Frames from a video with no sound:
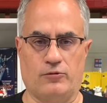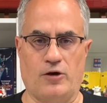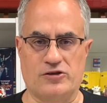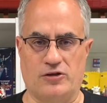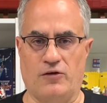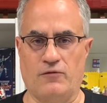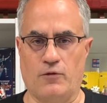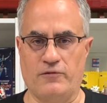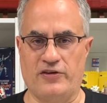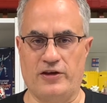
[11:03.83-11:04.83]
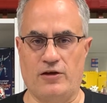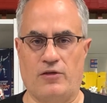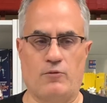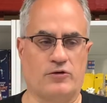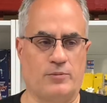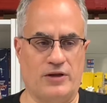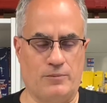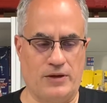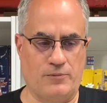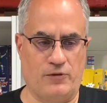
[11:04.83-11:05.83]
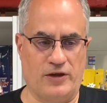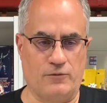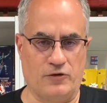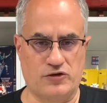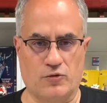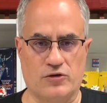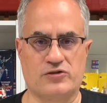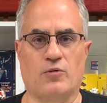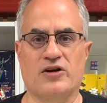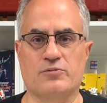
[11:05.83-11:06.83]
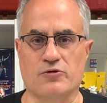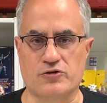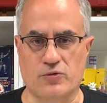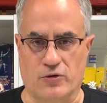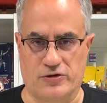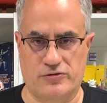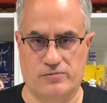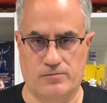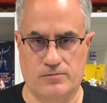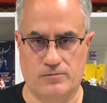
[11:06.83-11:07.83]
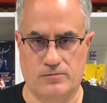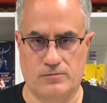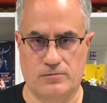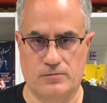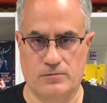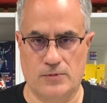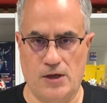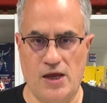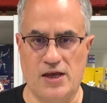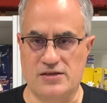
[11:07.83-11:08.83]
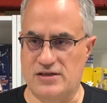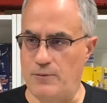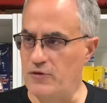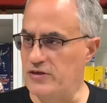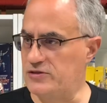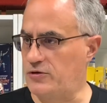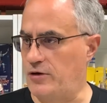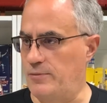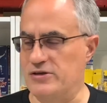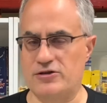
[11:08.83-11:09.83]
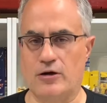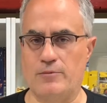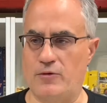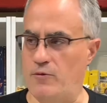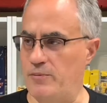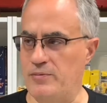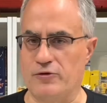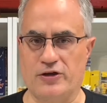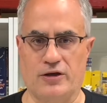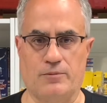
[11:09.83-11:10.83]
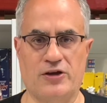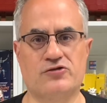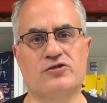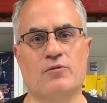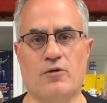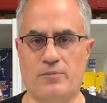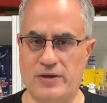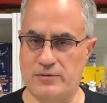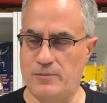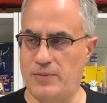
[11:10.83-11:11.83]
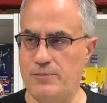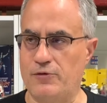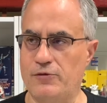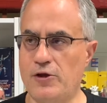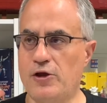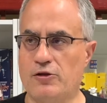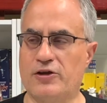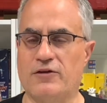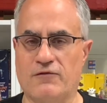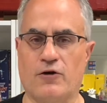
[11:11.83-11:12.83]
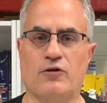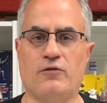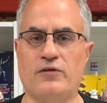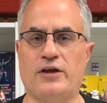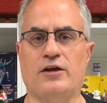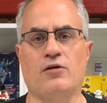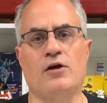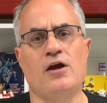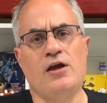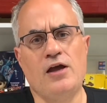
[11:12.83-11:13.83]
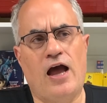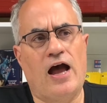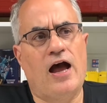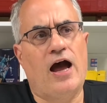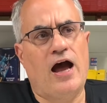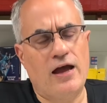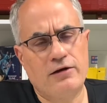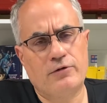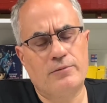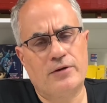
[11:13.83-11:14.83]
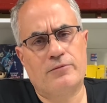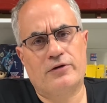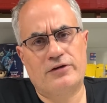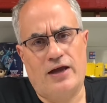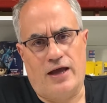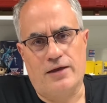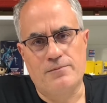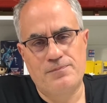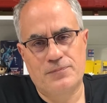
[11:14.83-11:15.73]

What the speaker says: to watch long form video. They want to bring people in with shorts to watch more shorts. And same with Instagram. Instagram don't want people looking at pictures. They want people looking at vertical video. I remember a time